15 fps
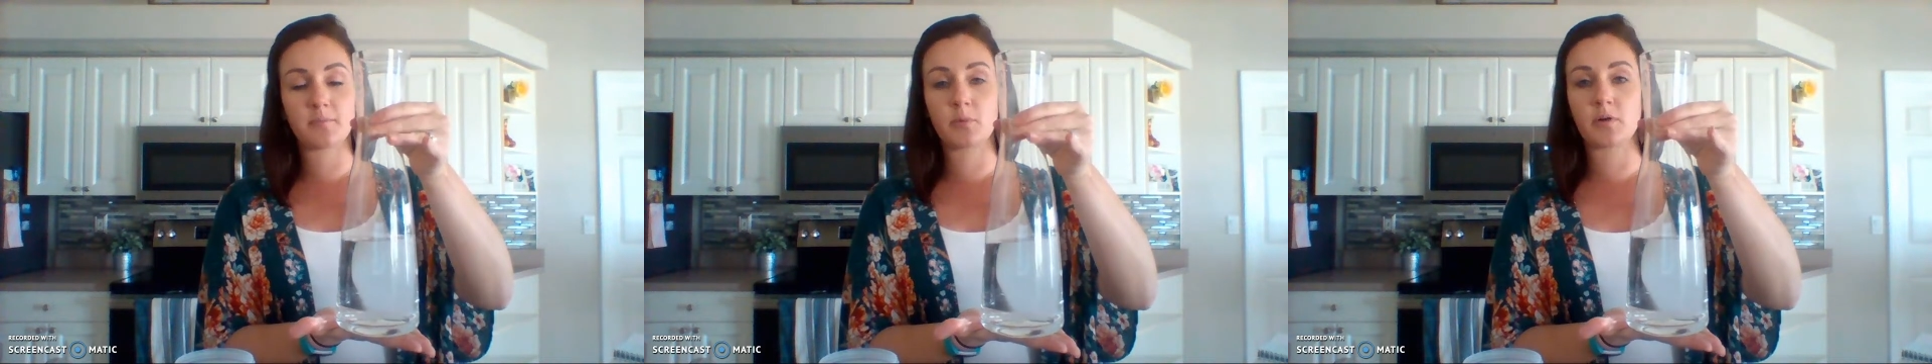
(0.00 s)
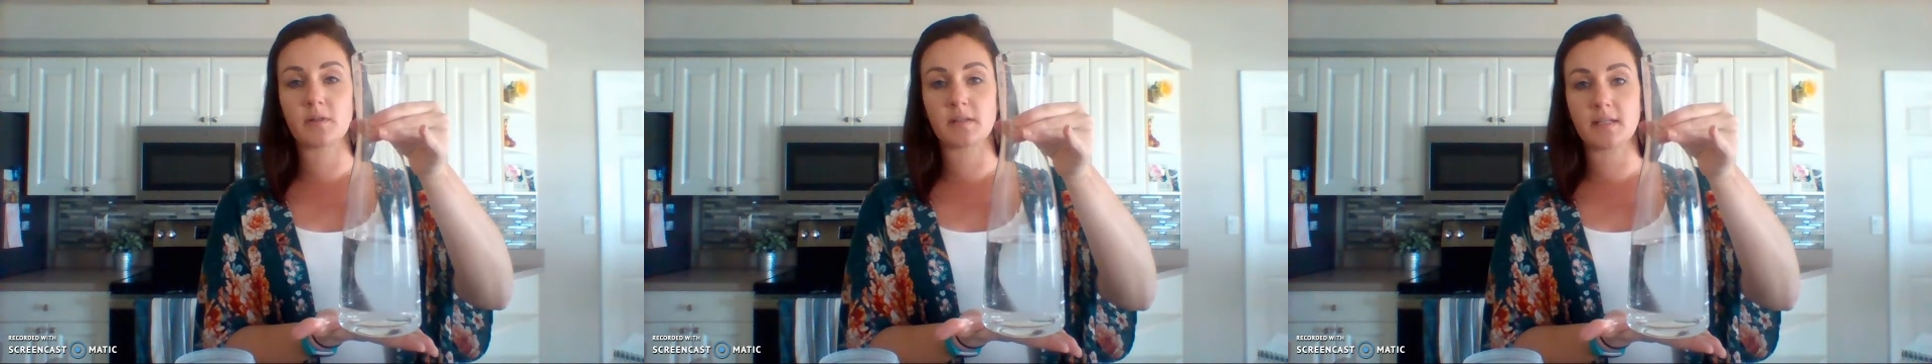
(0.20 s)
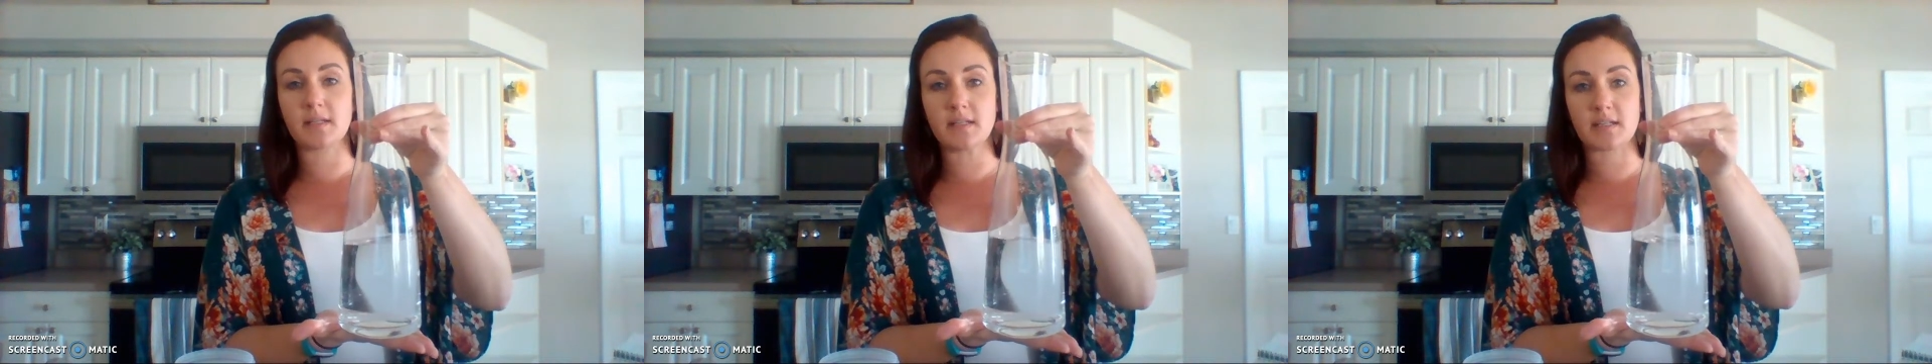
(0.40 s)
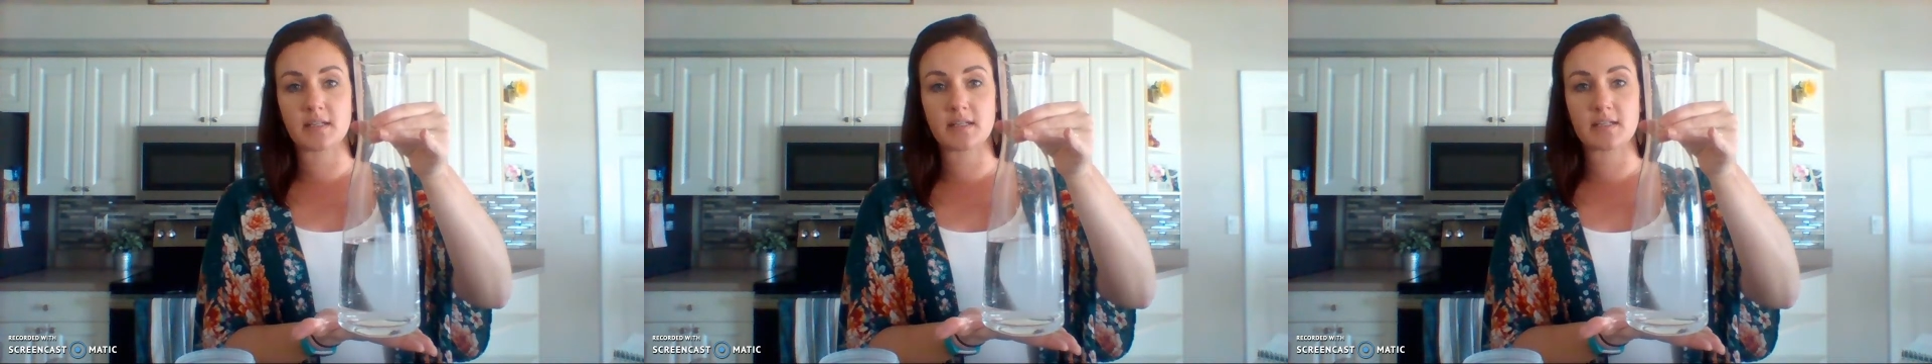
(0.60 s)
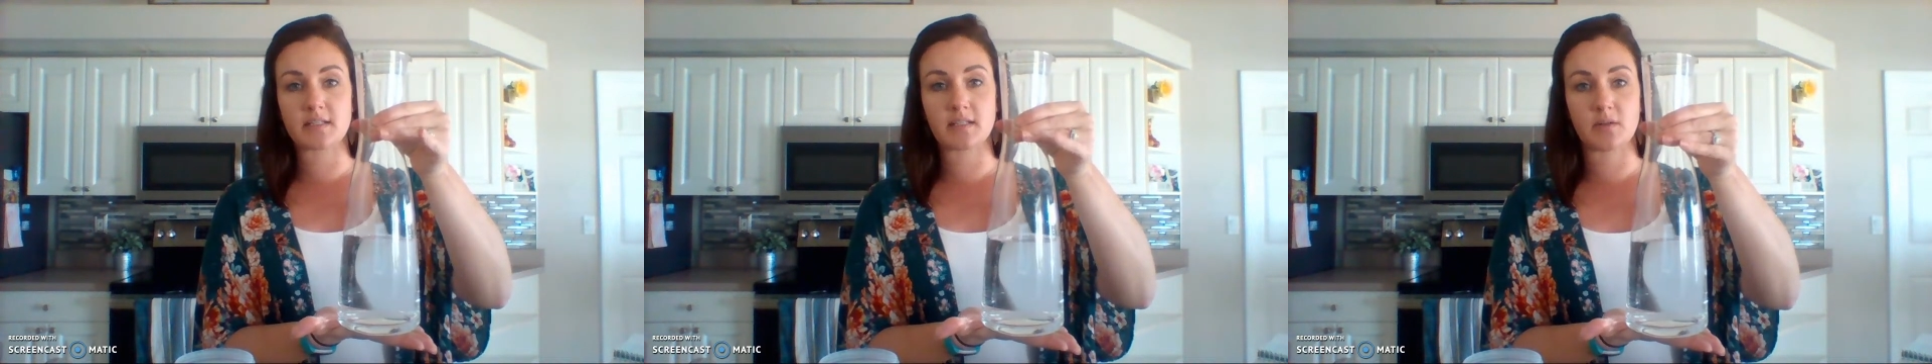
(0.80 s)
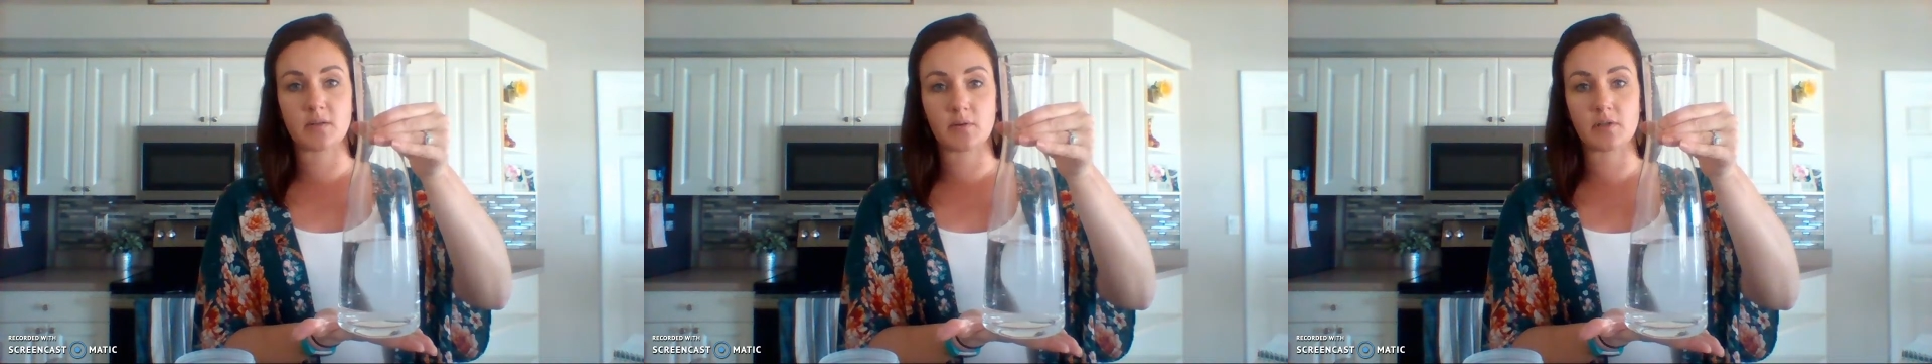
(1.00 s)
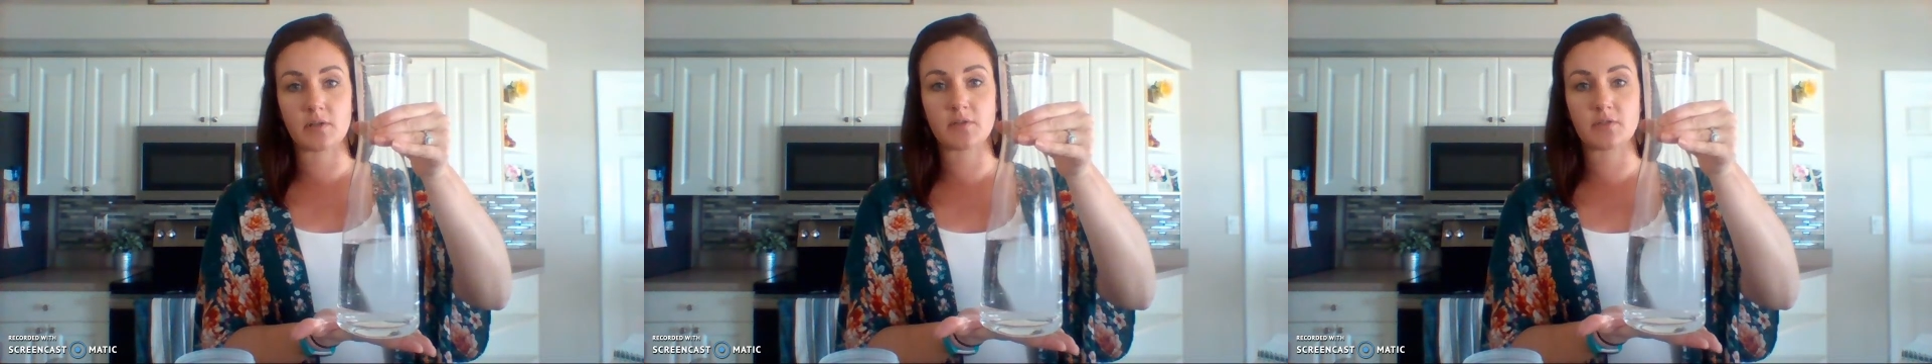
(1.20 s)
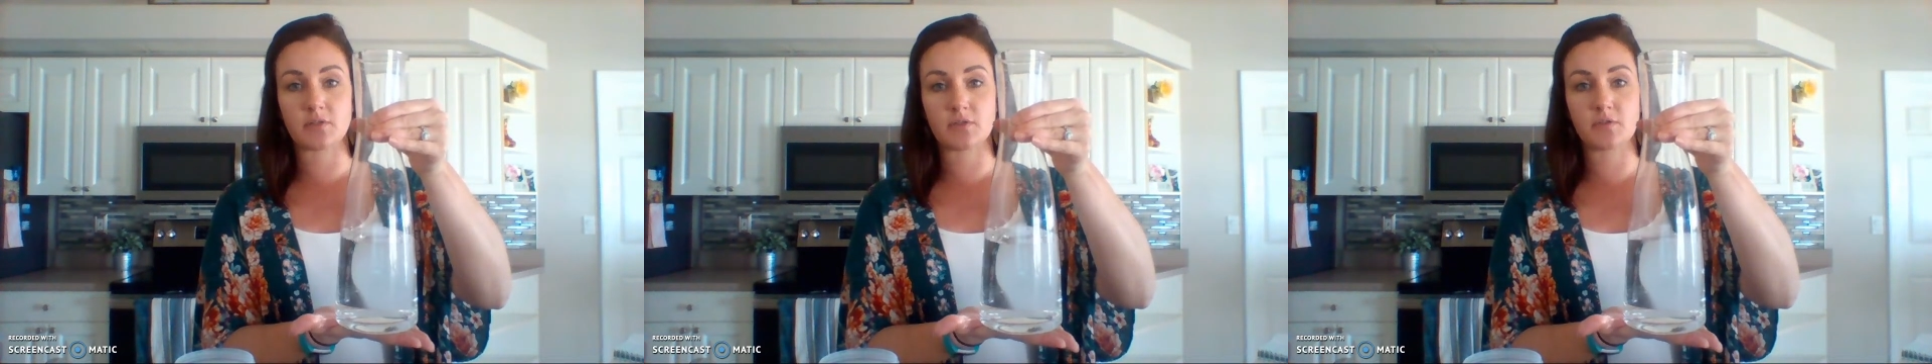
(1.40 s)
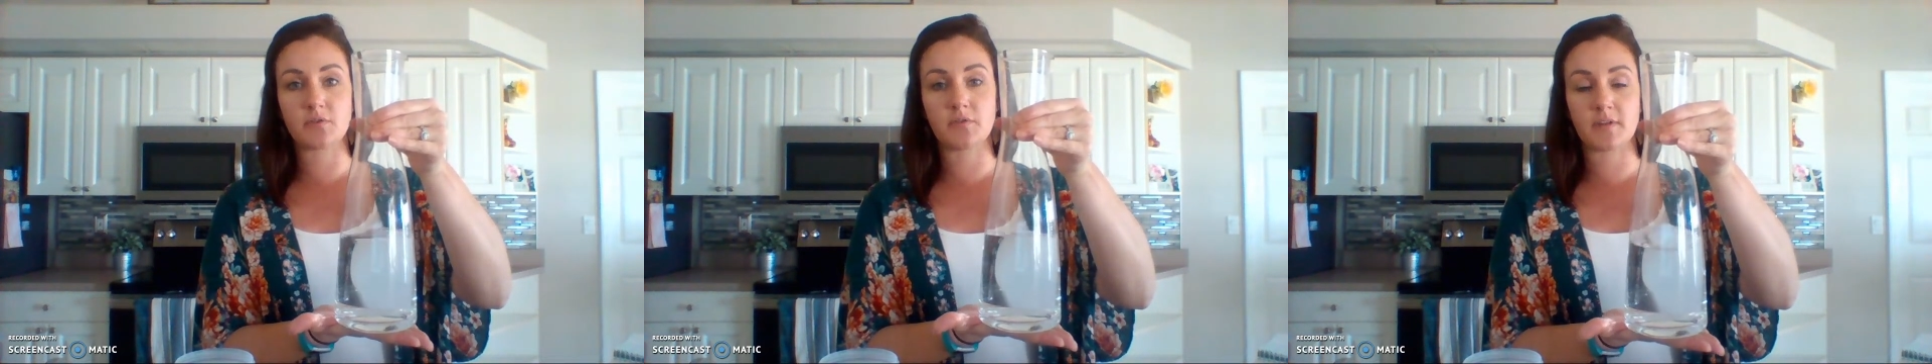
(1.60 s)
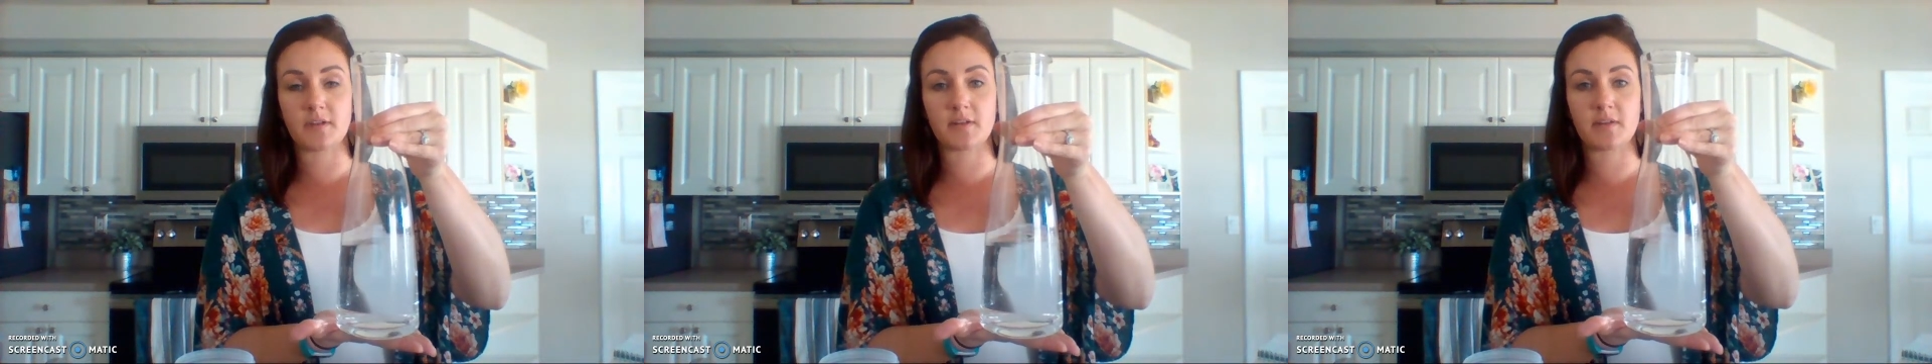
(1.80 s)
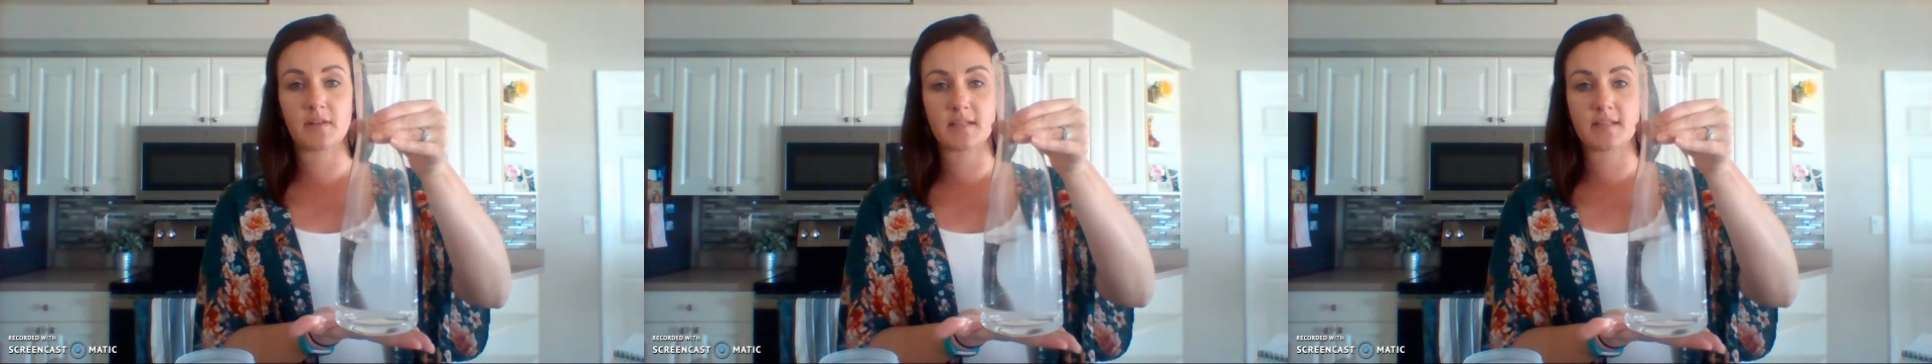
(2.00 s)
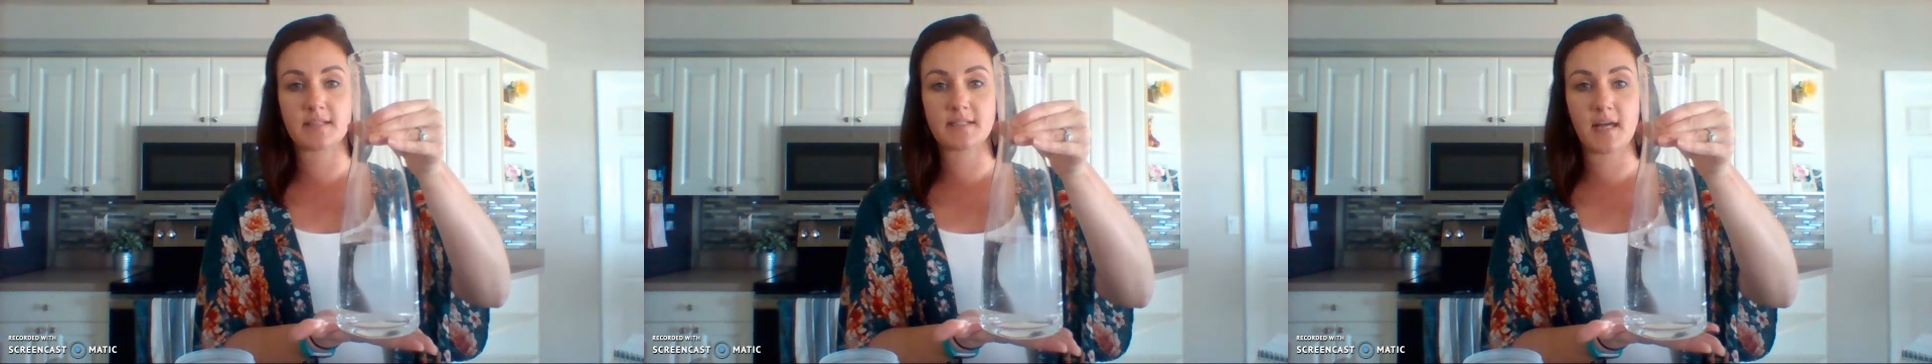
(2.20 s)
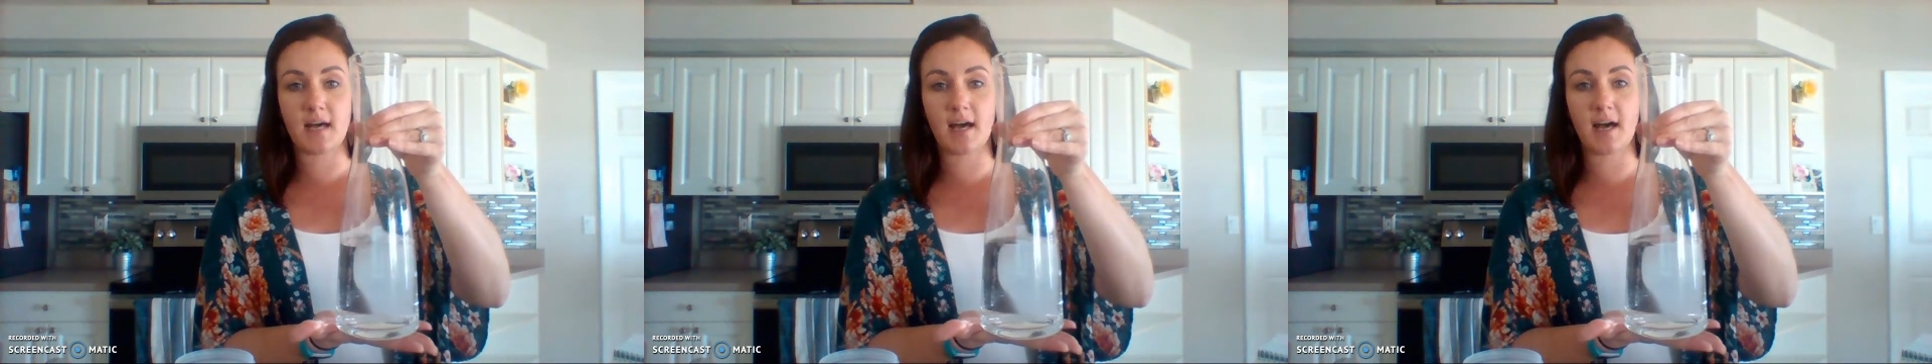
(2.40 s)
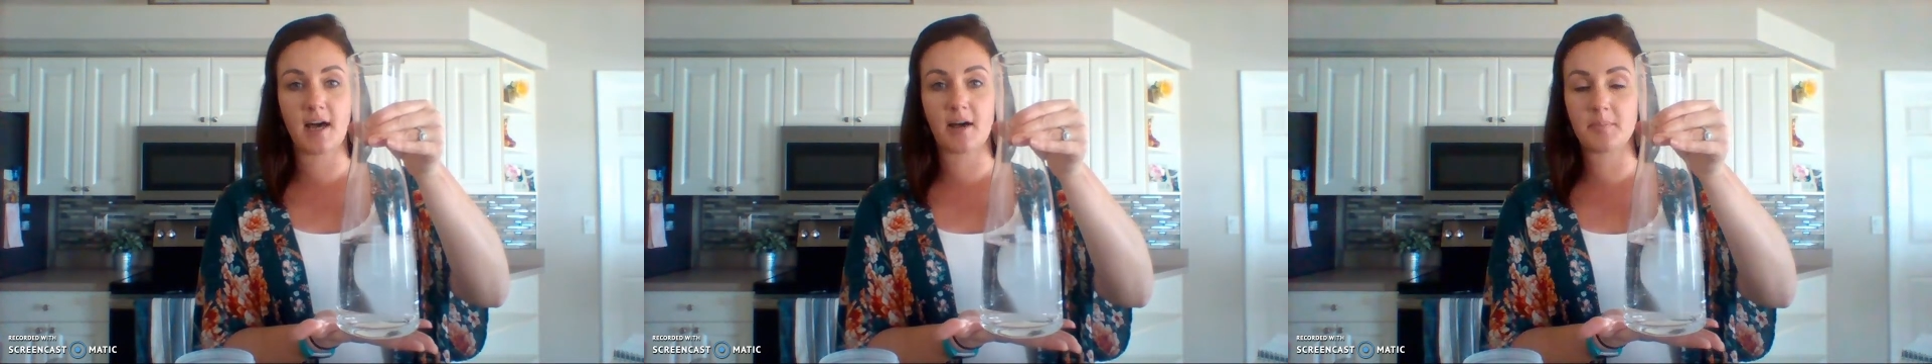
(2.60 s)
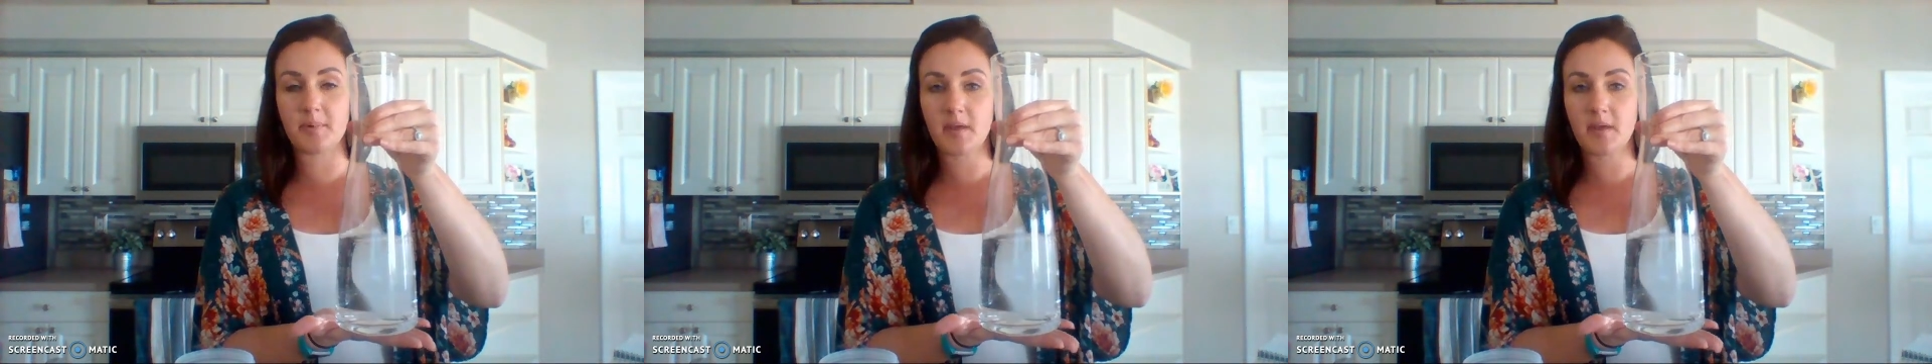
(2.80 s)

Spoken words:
more liters in order to fill this up.